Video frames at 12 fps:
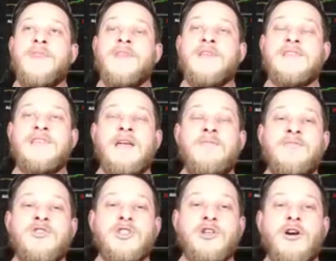
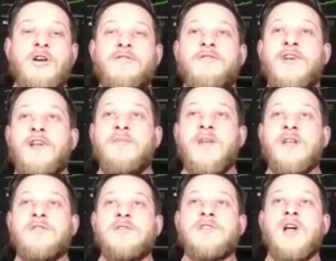same chart
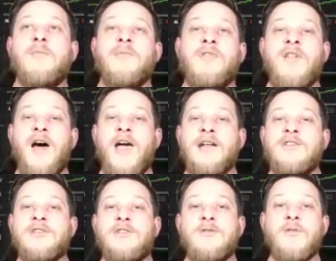fundamentals
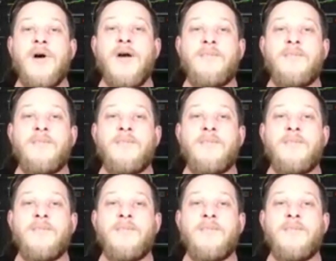applied to